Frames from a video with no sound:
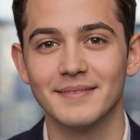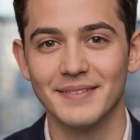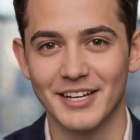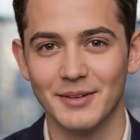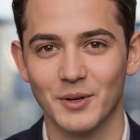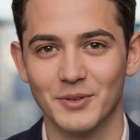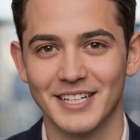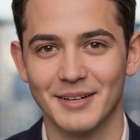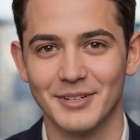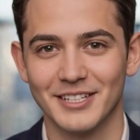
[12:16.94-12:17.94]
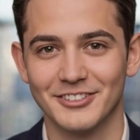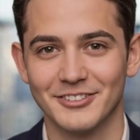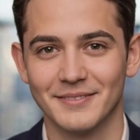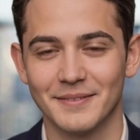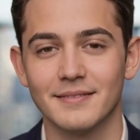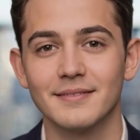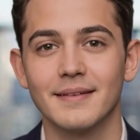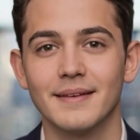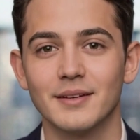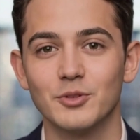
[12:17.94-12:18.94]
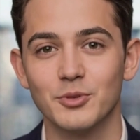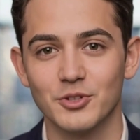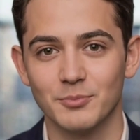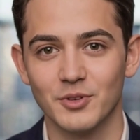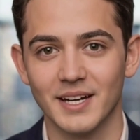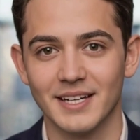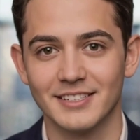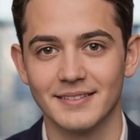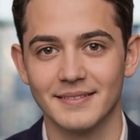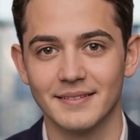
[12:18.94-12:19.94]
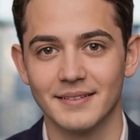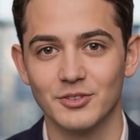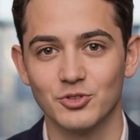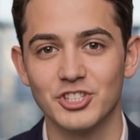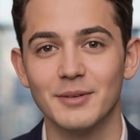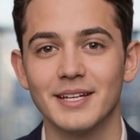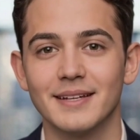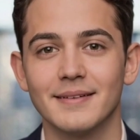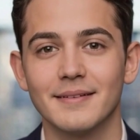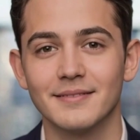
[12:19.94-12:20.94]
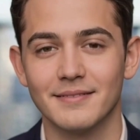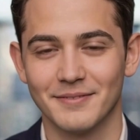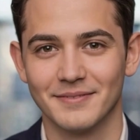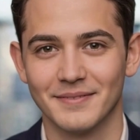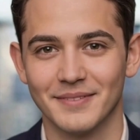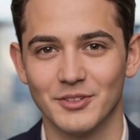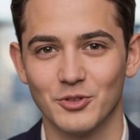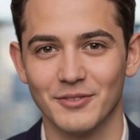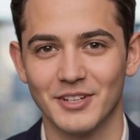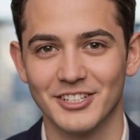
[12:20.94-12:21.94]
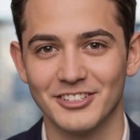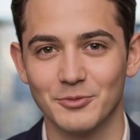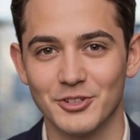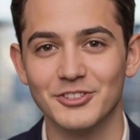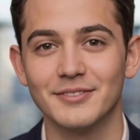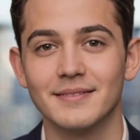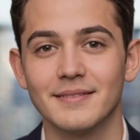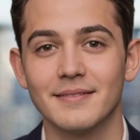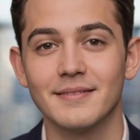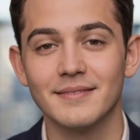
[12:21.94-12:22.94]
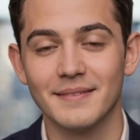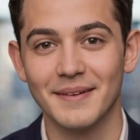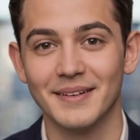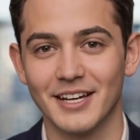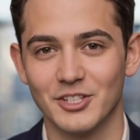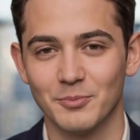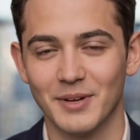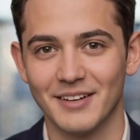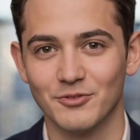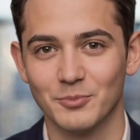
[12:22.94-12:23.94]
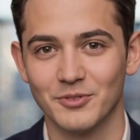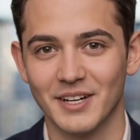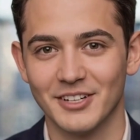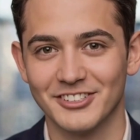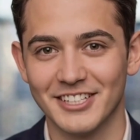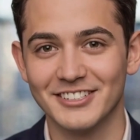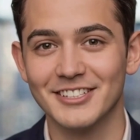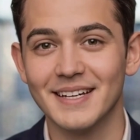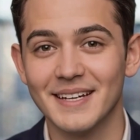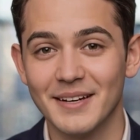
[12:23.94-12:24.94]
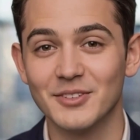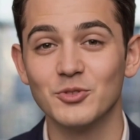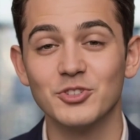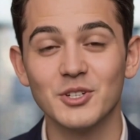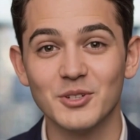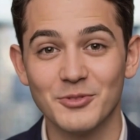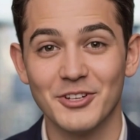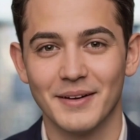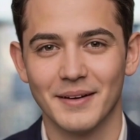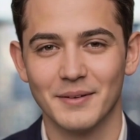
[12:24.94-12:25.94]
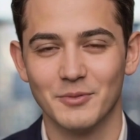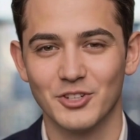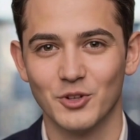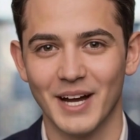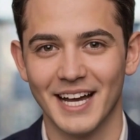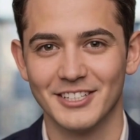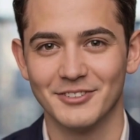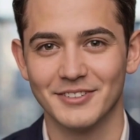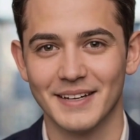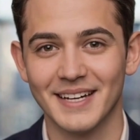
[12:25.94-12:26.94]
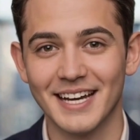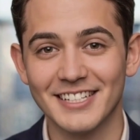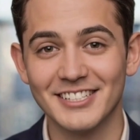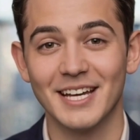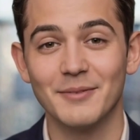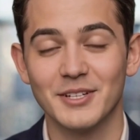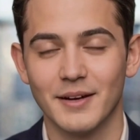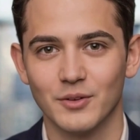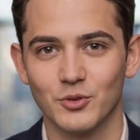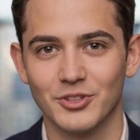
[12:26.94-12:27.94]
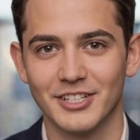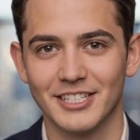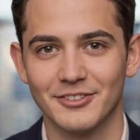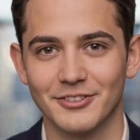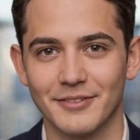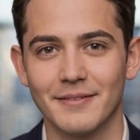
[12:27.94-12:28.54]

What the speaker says: Think about what that means. You build a product. You ship it. You have customers. Then your platform provider says, "New terms, retroactive, accept or leave."